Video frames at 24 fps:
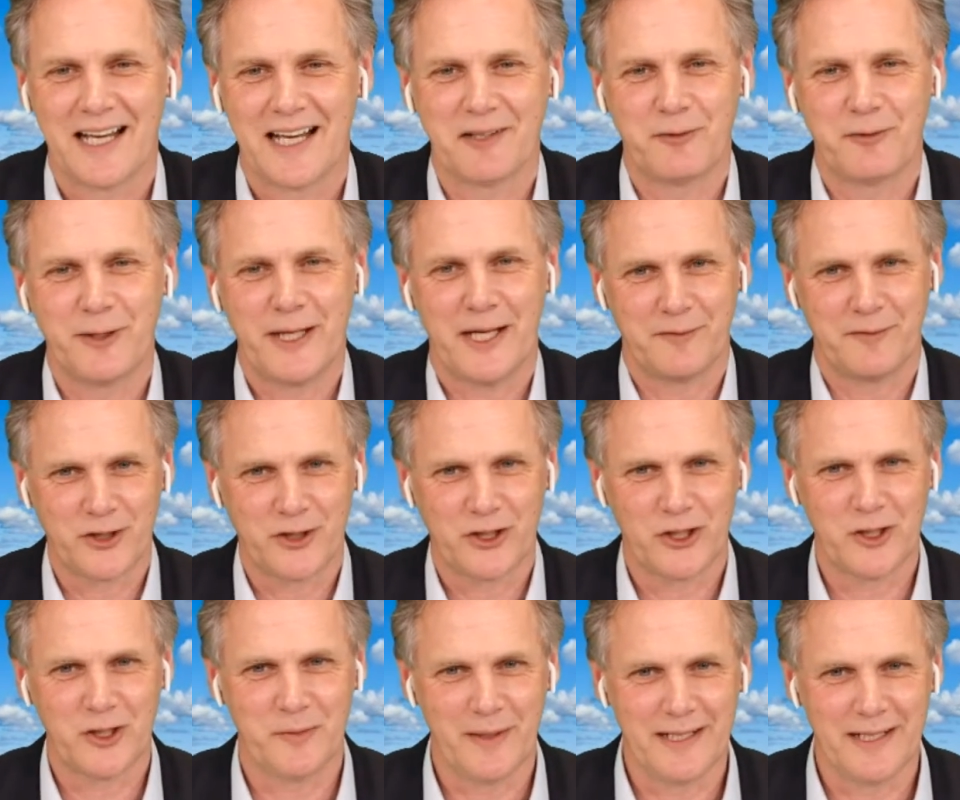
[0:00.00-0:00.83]
And if we
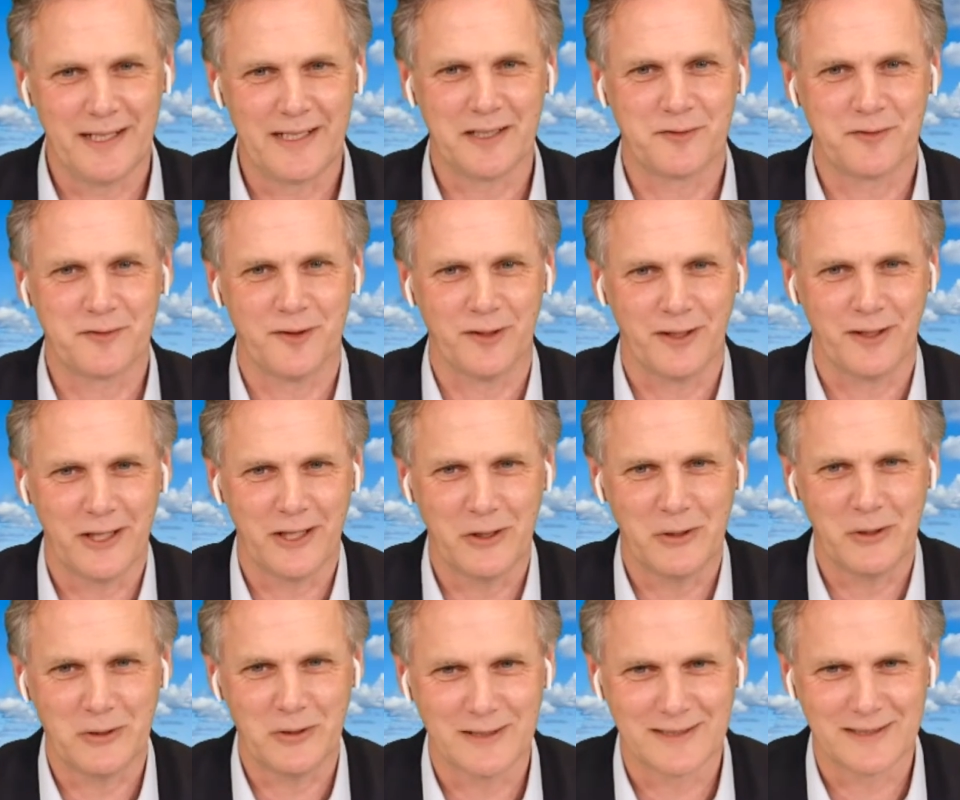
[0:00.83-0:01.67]
have too many
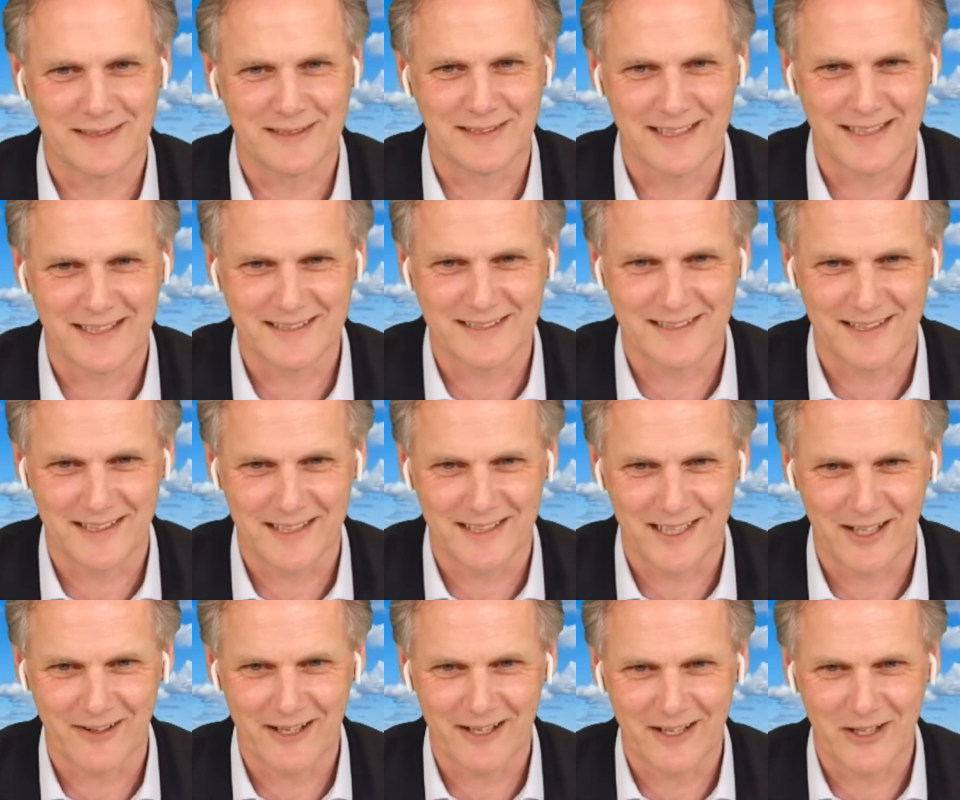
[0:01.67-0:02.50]
different goals and things
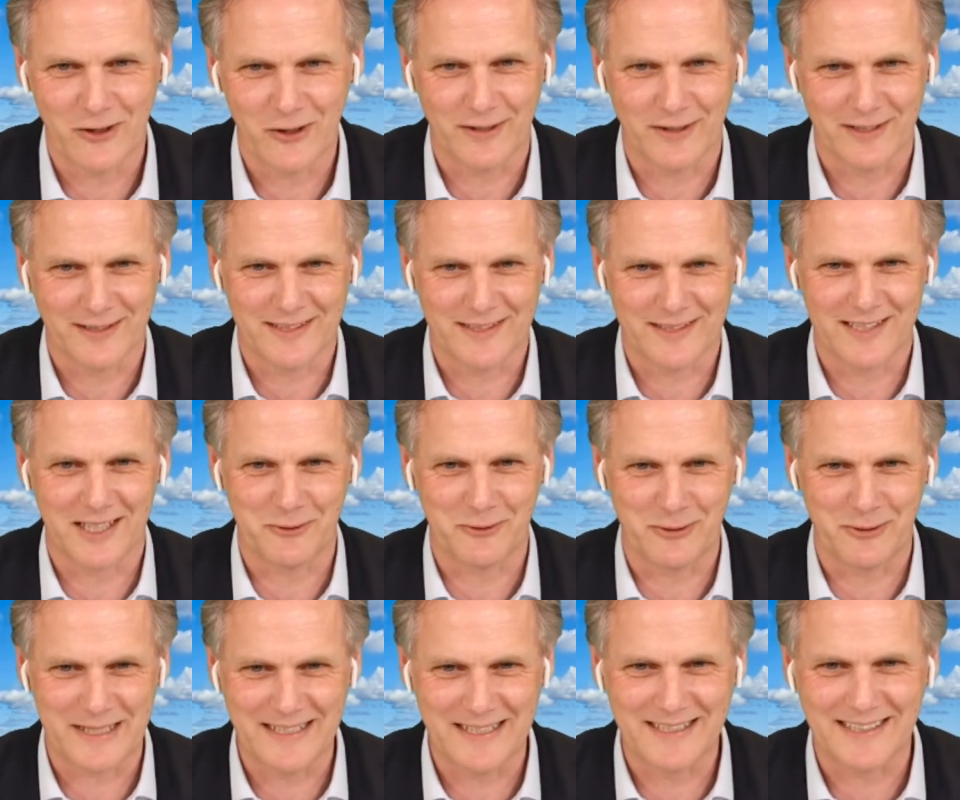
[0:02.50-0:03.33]
that are going on, it's
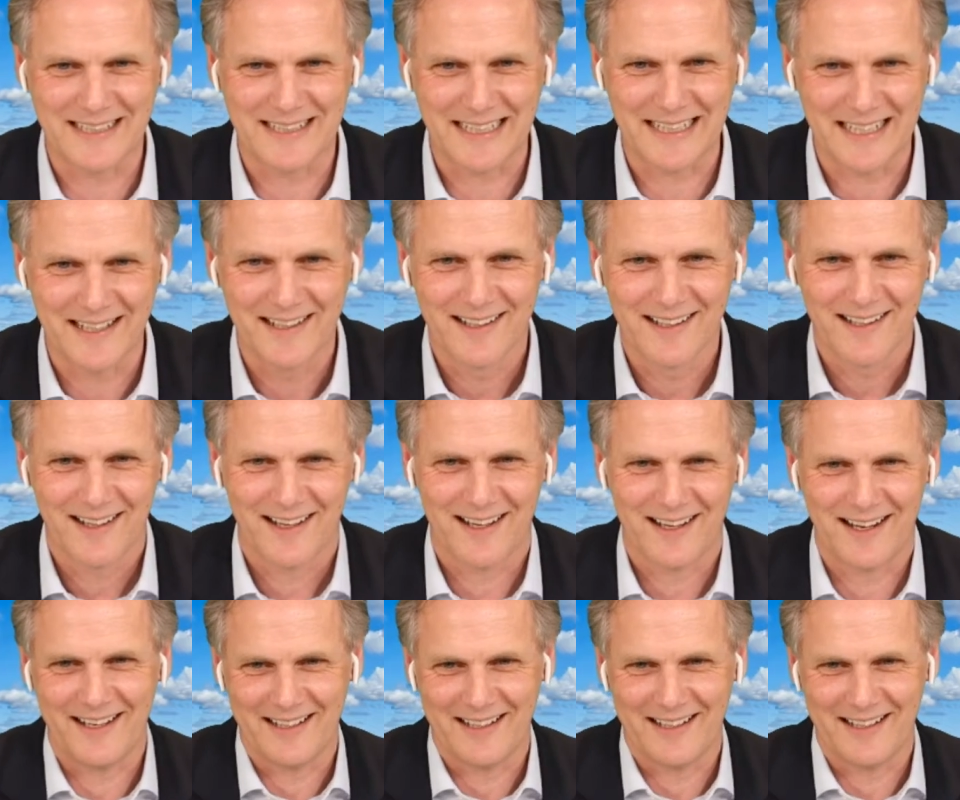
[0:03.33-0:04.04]
so easy.